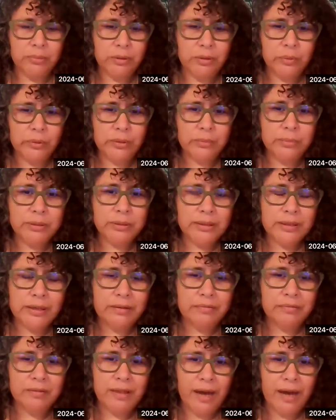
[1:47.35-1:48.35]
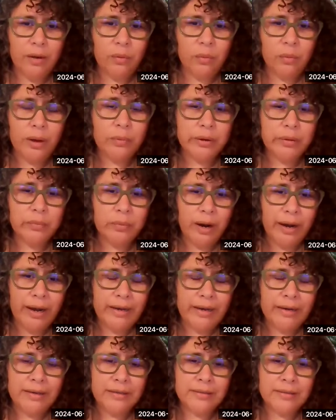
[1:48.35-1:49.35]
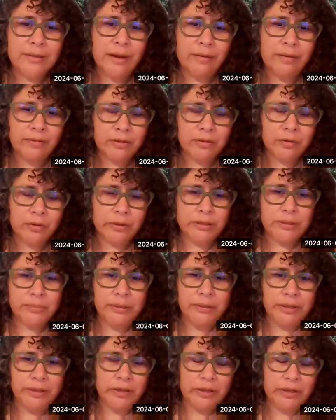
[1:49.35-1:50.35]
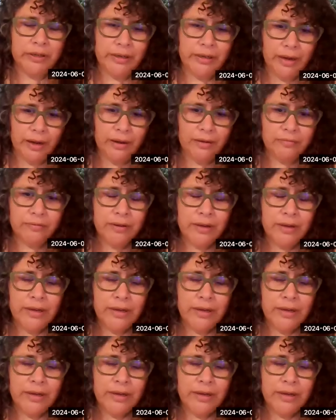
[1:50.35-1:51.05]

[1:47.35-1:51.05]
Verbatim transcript: a real belief that what we write is never going to be good enough.